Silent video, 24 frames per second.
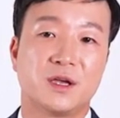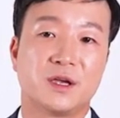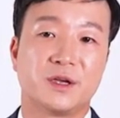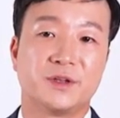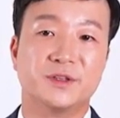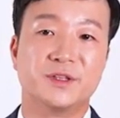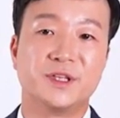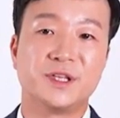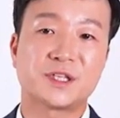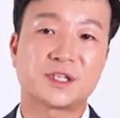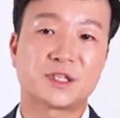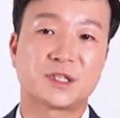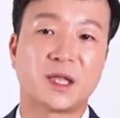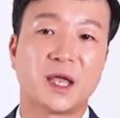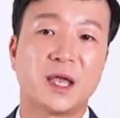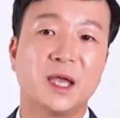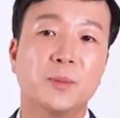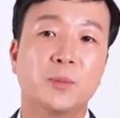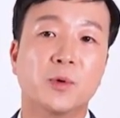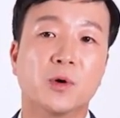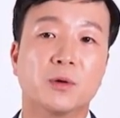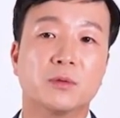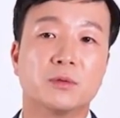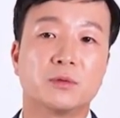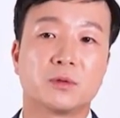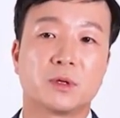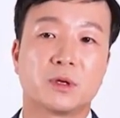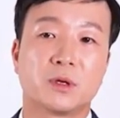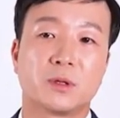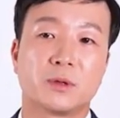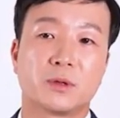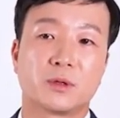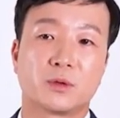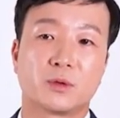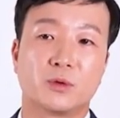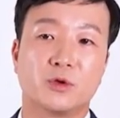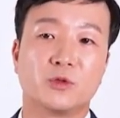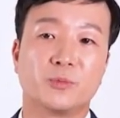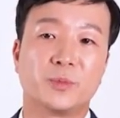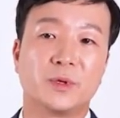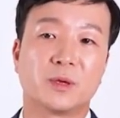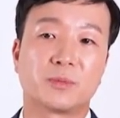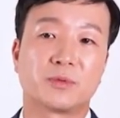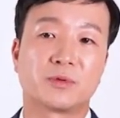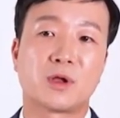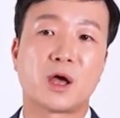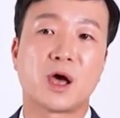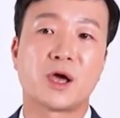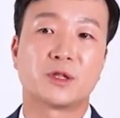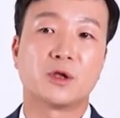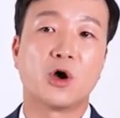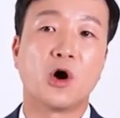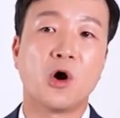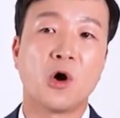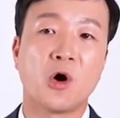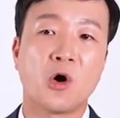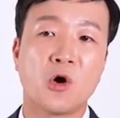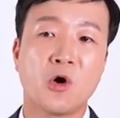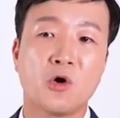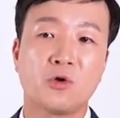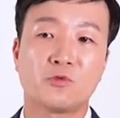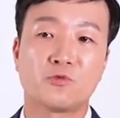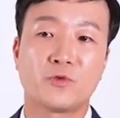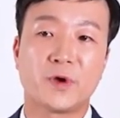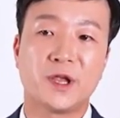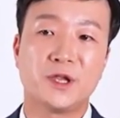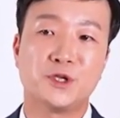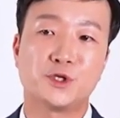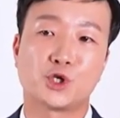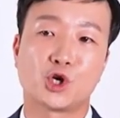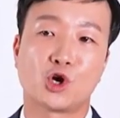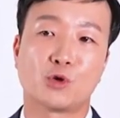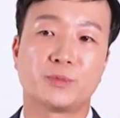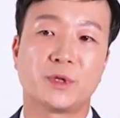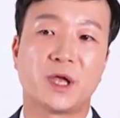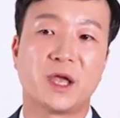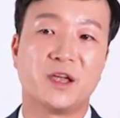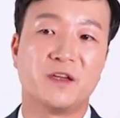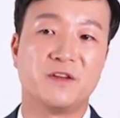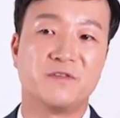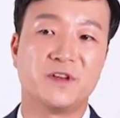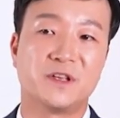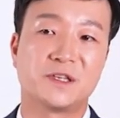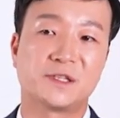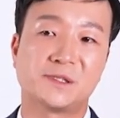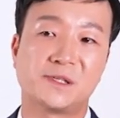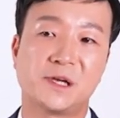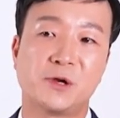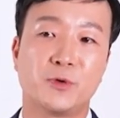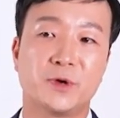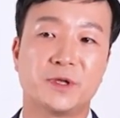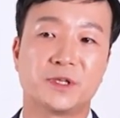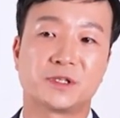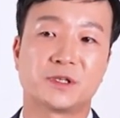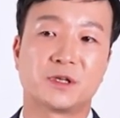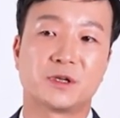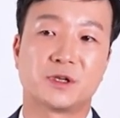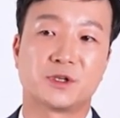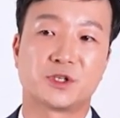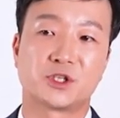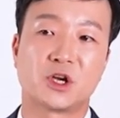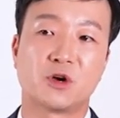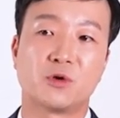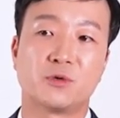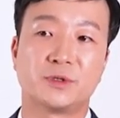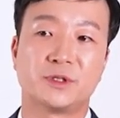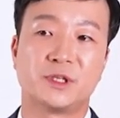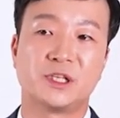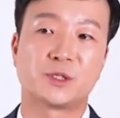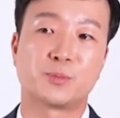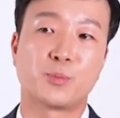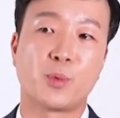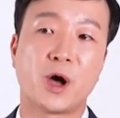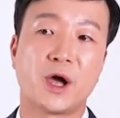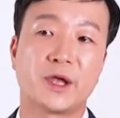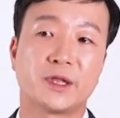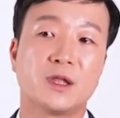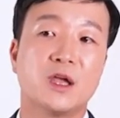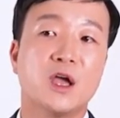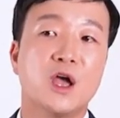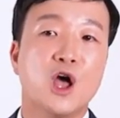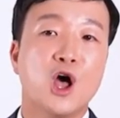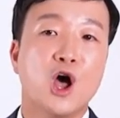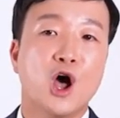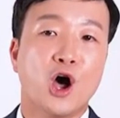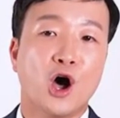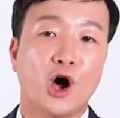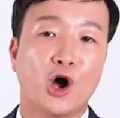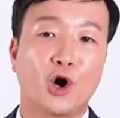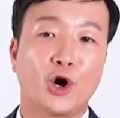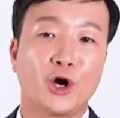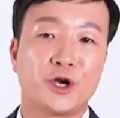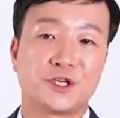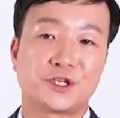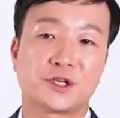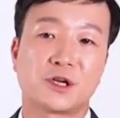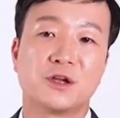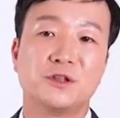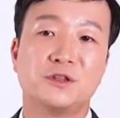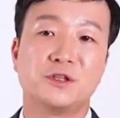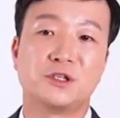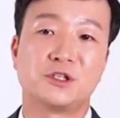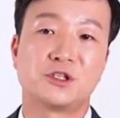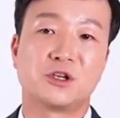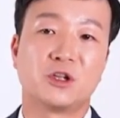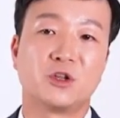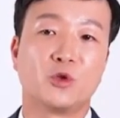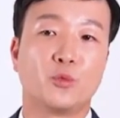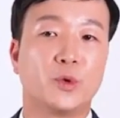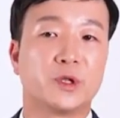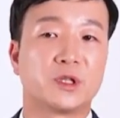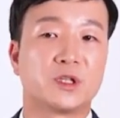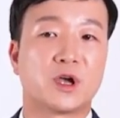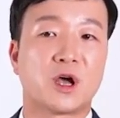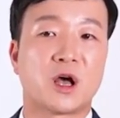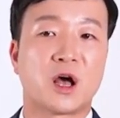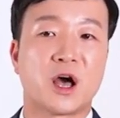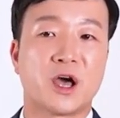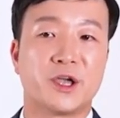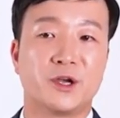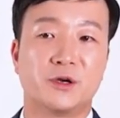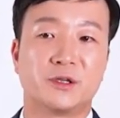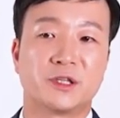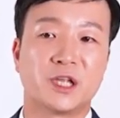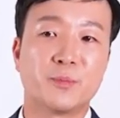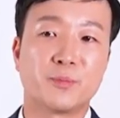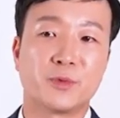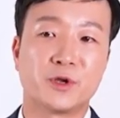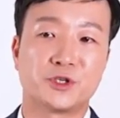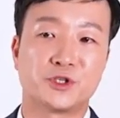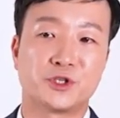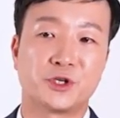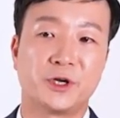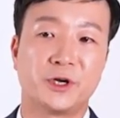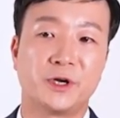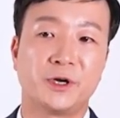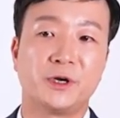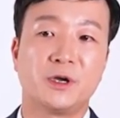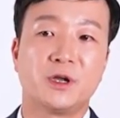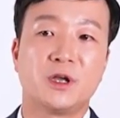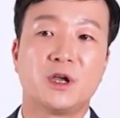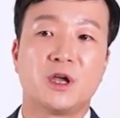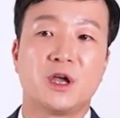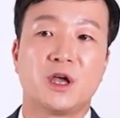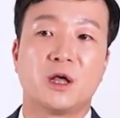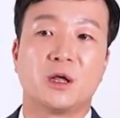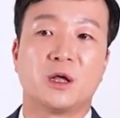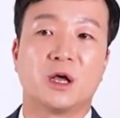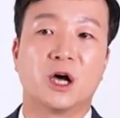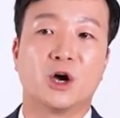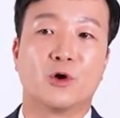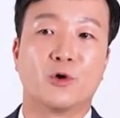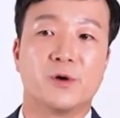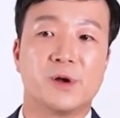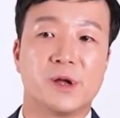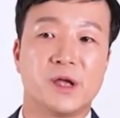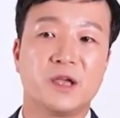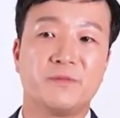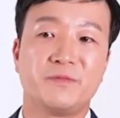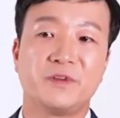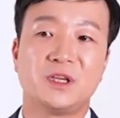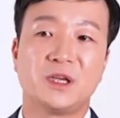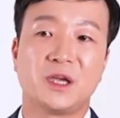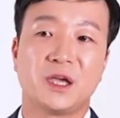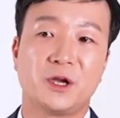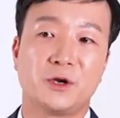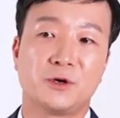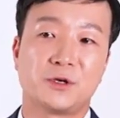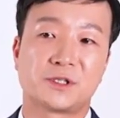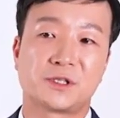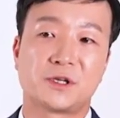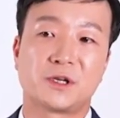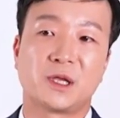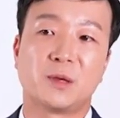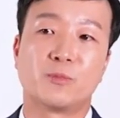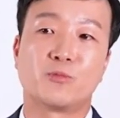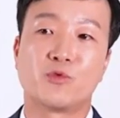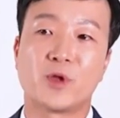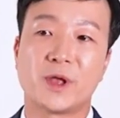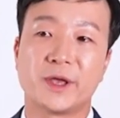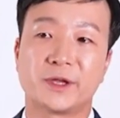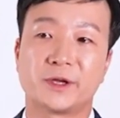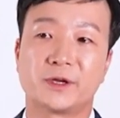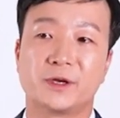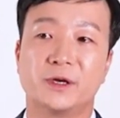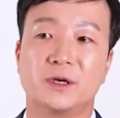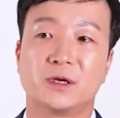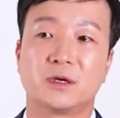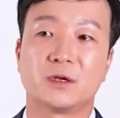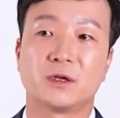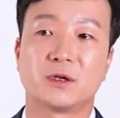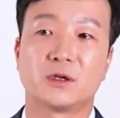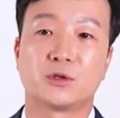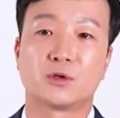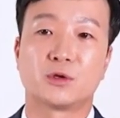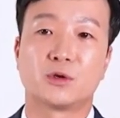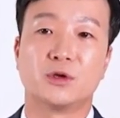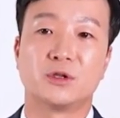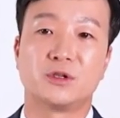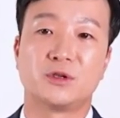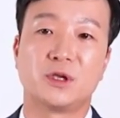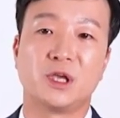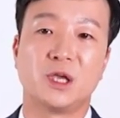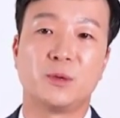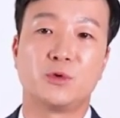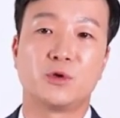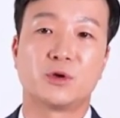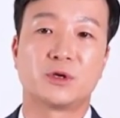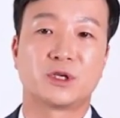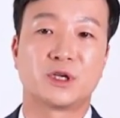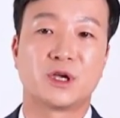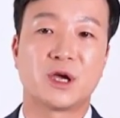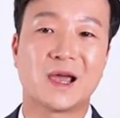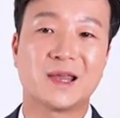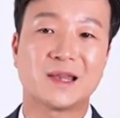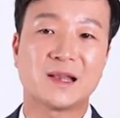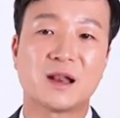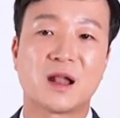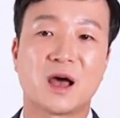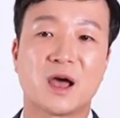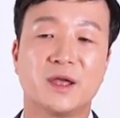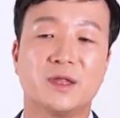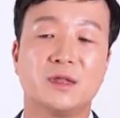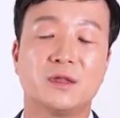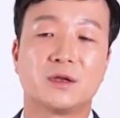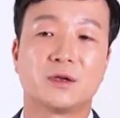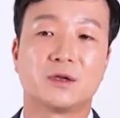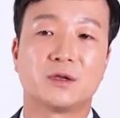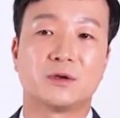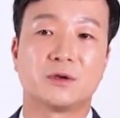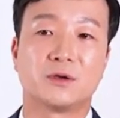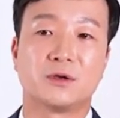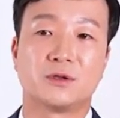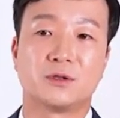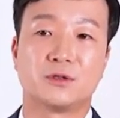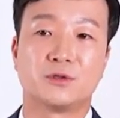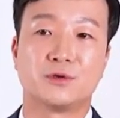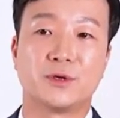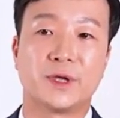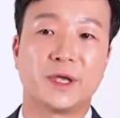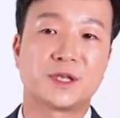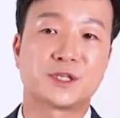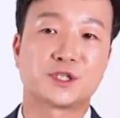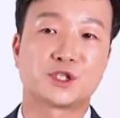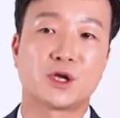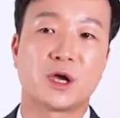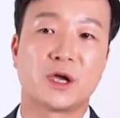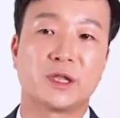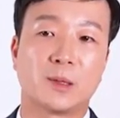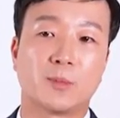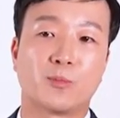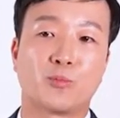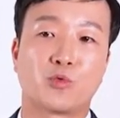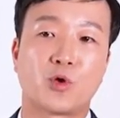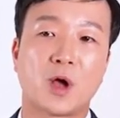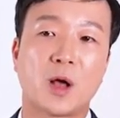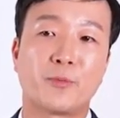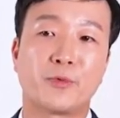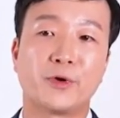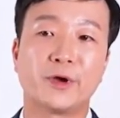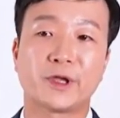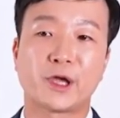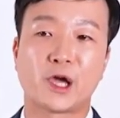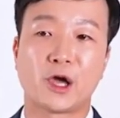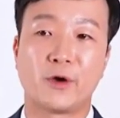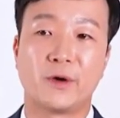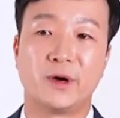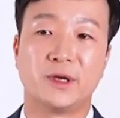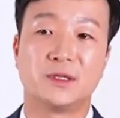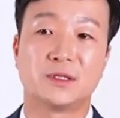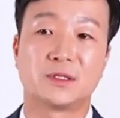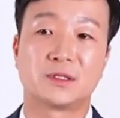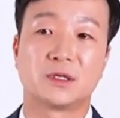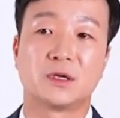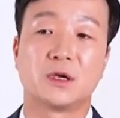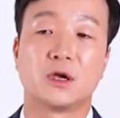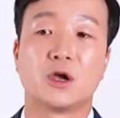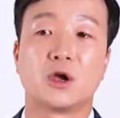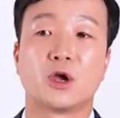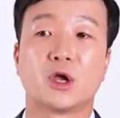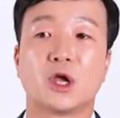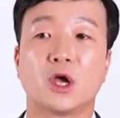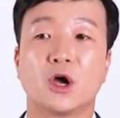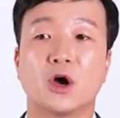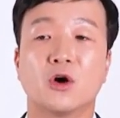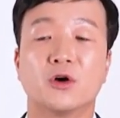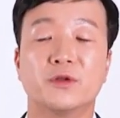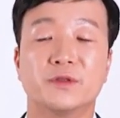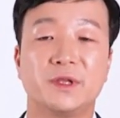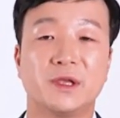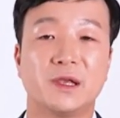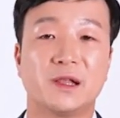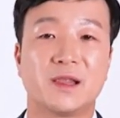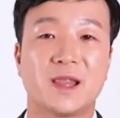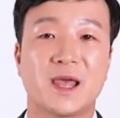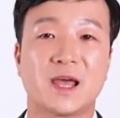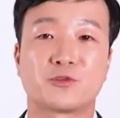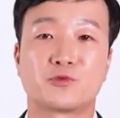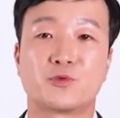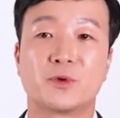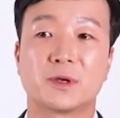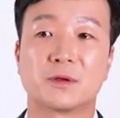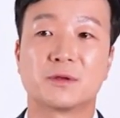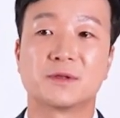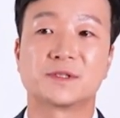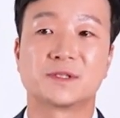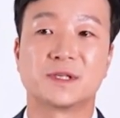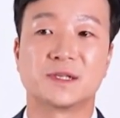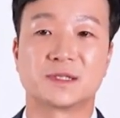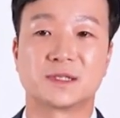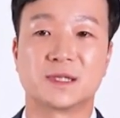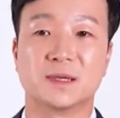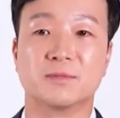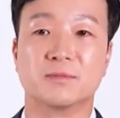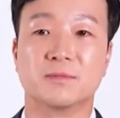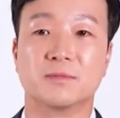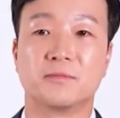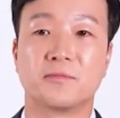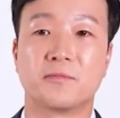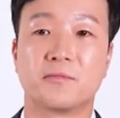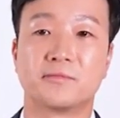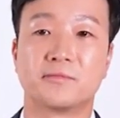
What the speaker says: This table could be applied all range of AV series. So despite harsh condition with higher temperature, our AV air circuit breaker could give you a guideline to excite proper current on the electrical system.